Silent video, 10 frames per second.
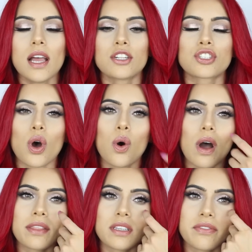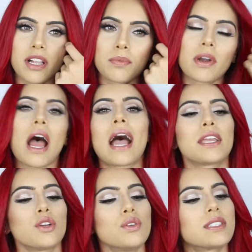So the developer I
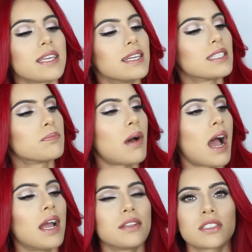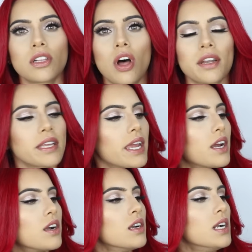use is by Salon
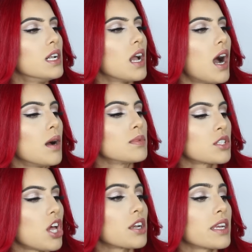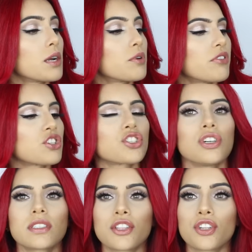Care
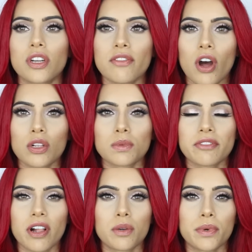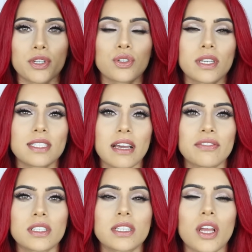Professional. It's a 30 volume developer. You can
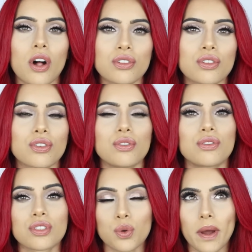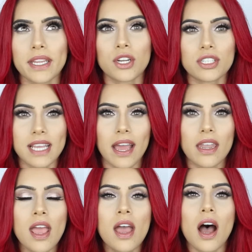definitely also use 20 or 10.